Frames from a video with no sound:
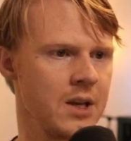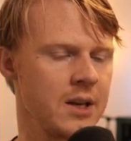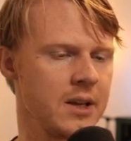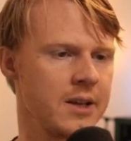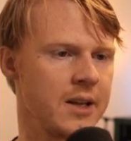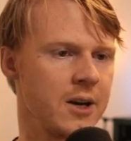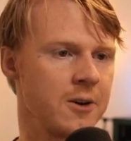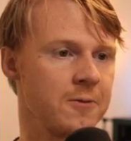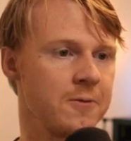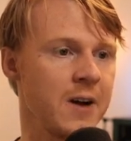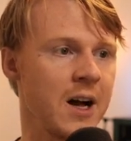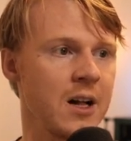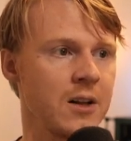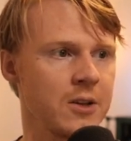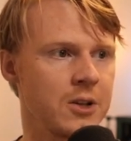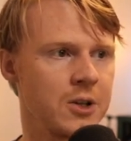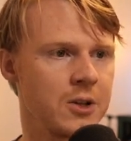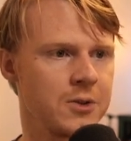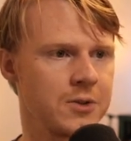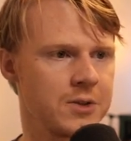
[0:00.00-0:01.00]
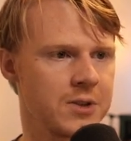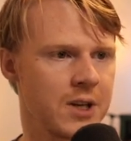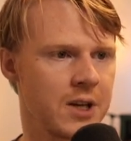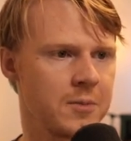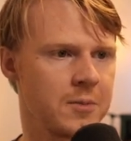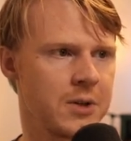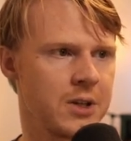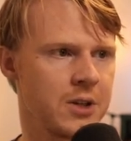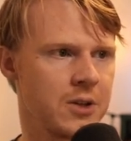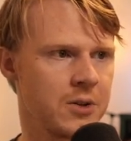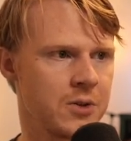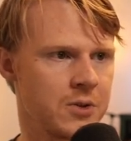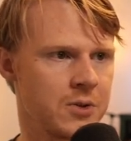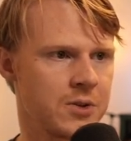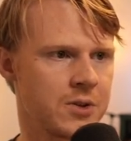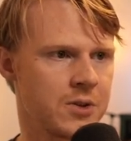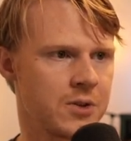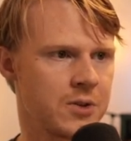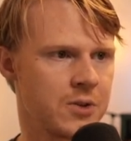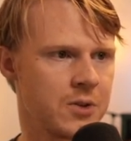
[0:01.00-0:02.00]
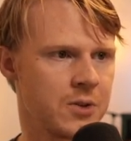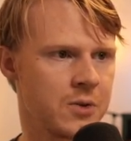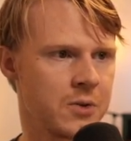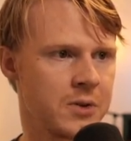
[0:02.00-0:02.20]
Now, values can be used to